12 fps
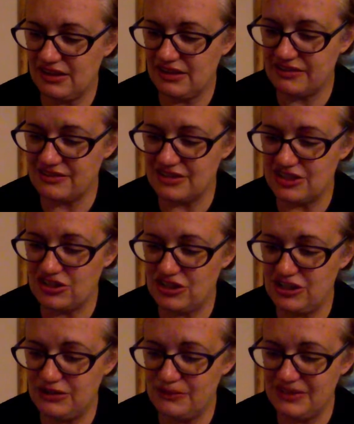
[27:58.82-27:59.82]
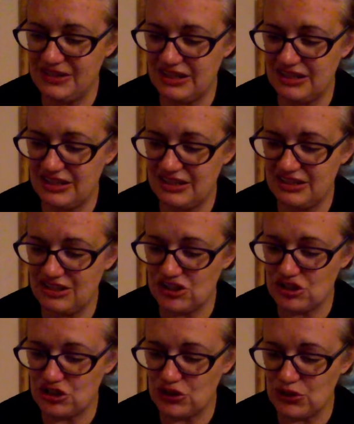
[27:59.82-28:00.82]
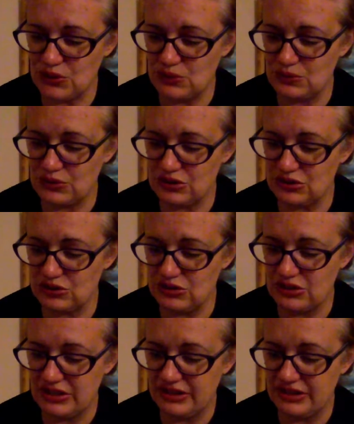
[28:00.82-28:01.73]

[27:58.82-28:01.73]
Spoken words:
Let's see. The Q&A toner